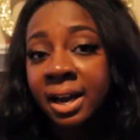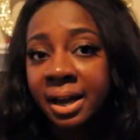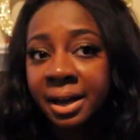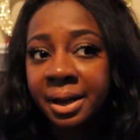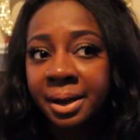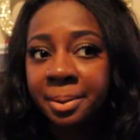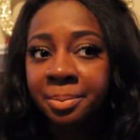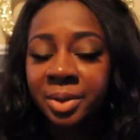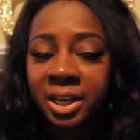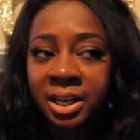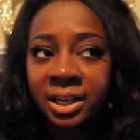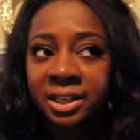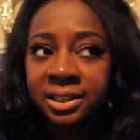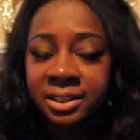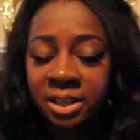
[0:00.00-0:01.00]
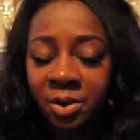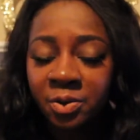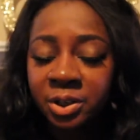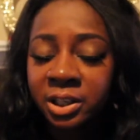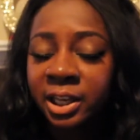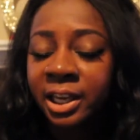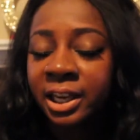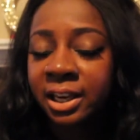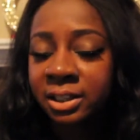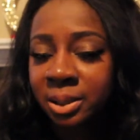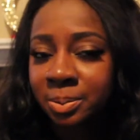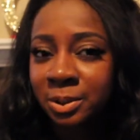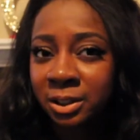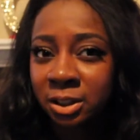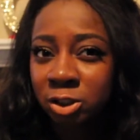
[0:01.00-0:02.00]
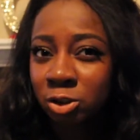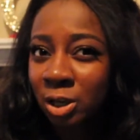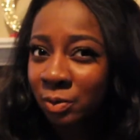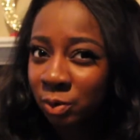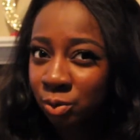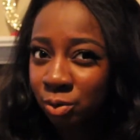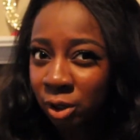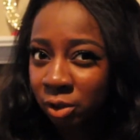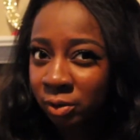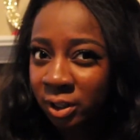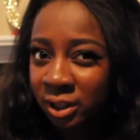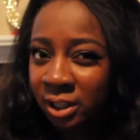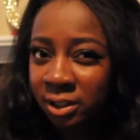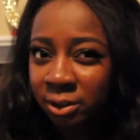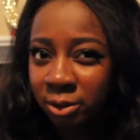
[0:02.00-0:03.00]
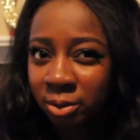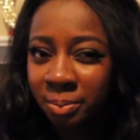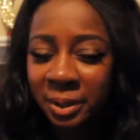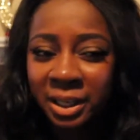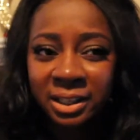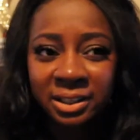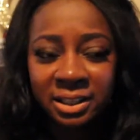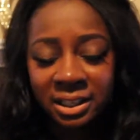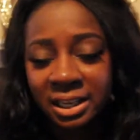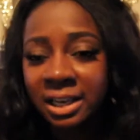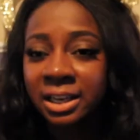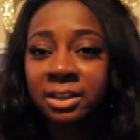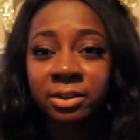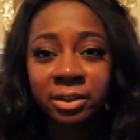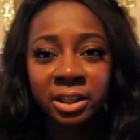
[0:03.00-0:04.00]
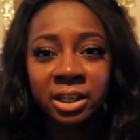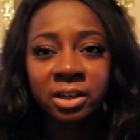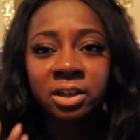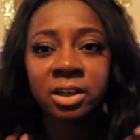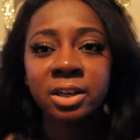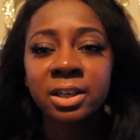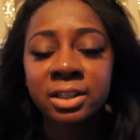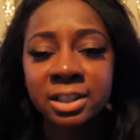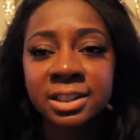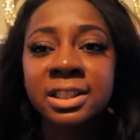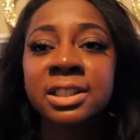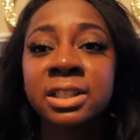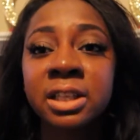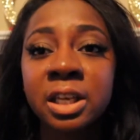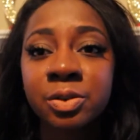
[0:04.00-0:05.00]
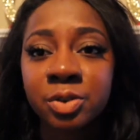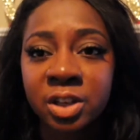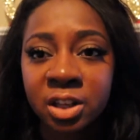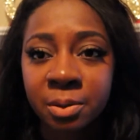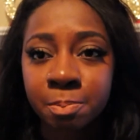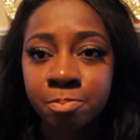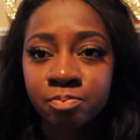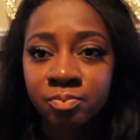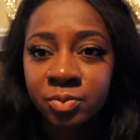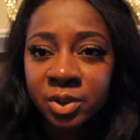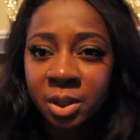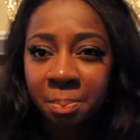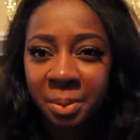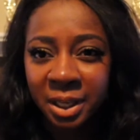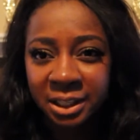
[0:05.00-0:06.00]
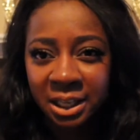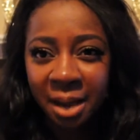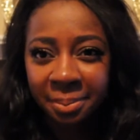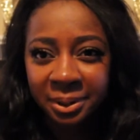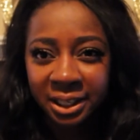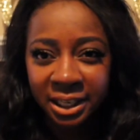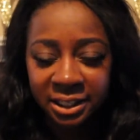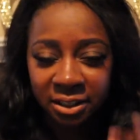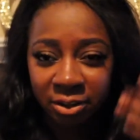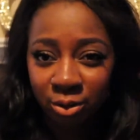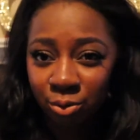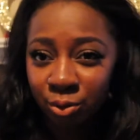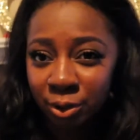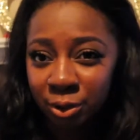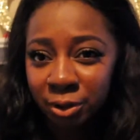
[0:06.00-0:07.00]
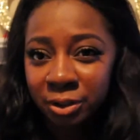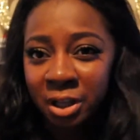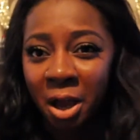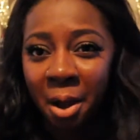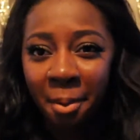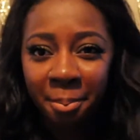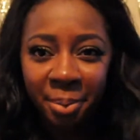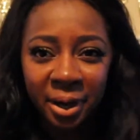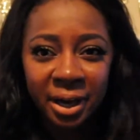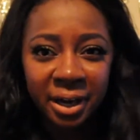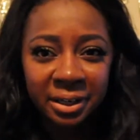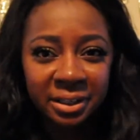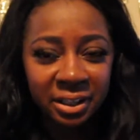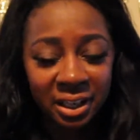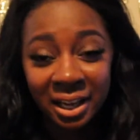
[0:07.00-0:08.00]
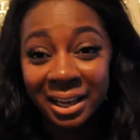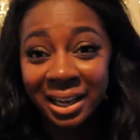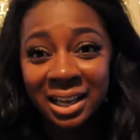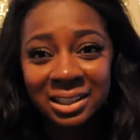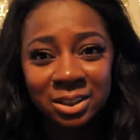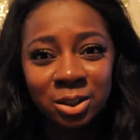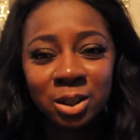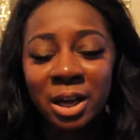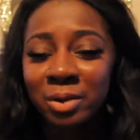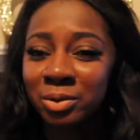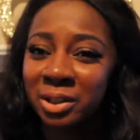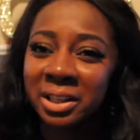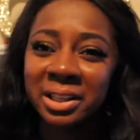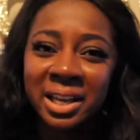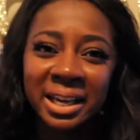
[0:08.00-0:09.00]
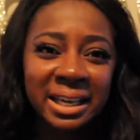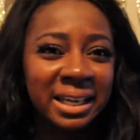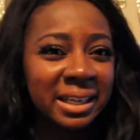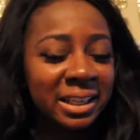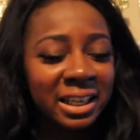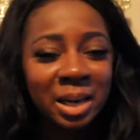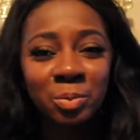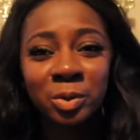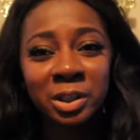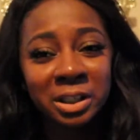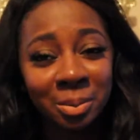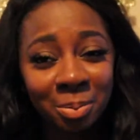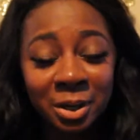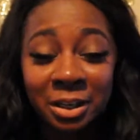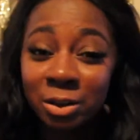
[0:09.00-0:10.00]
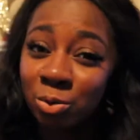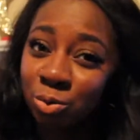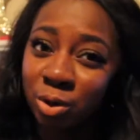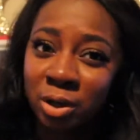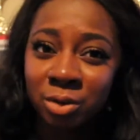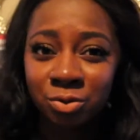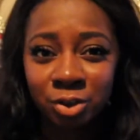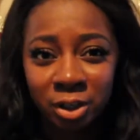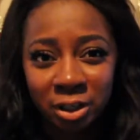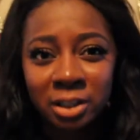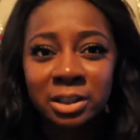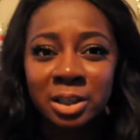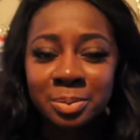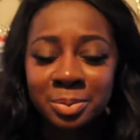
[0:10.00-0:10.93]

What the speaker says: It is definitely a lipstick that you have to work with a little bit to get it looking good, and this isn't even the best application in the world, but like I really like it. Like, I'm willing to put in the work for a good